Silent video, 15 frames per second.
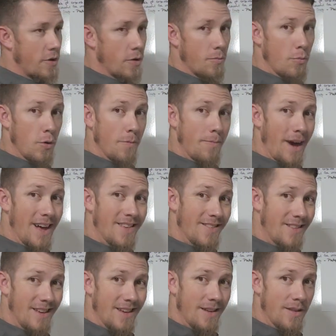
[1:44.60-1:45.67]
you move past
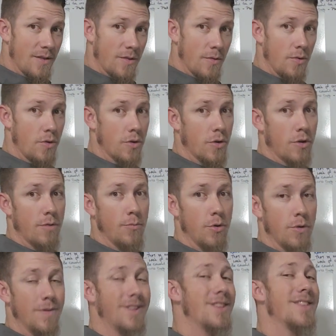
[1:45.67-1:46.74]
this, you're going to
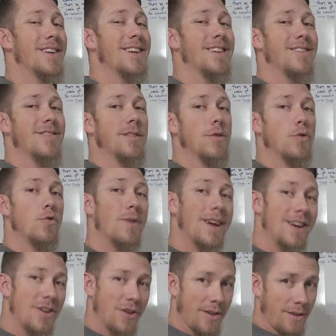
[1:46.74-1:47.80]
move into the
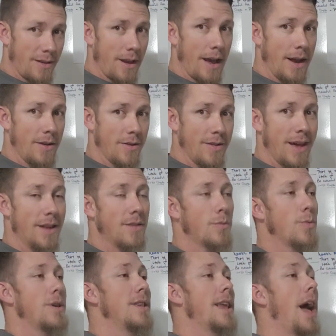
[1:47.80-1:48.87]
consideration stage. That is
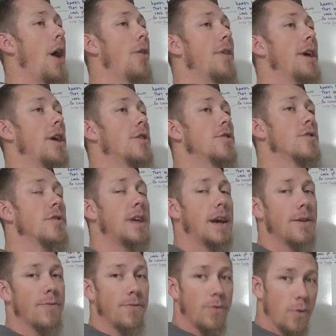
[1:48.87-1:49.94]
when now they
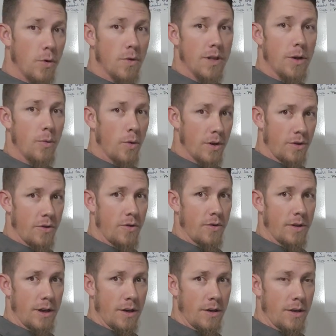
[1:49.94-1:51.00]
understand fully what you're
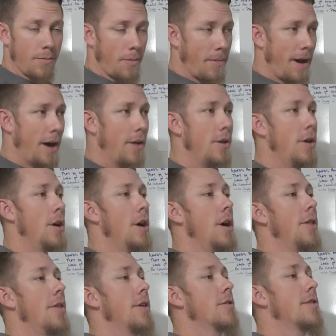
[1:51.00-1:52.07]
telling them about.
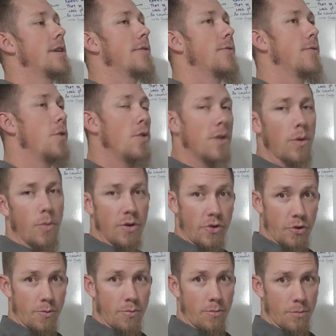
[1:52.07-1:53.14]
They understand fully what
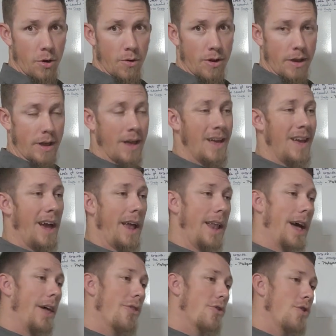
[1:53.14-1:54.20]
you're promoting, and
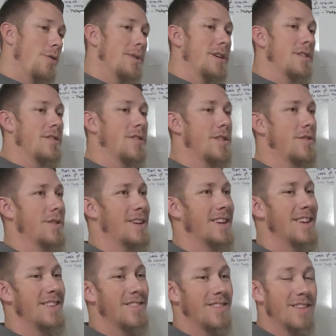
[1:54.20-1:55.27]
now they're going to be considering,
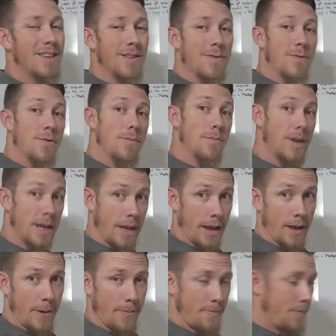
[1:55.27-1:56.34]
is this for me,
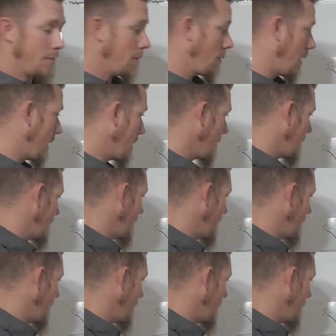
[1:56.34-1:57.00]
right?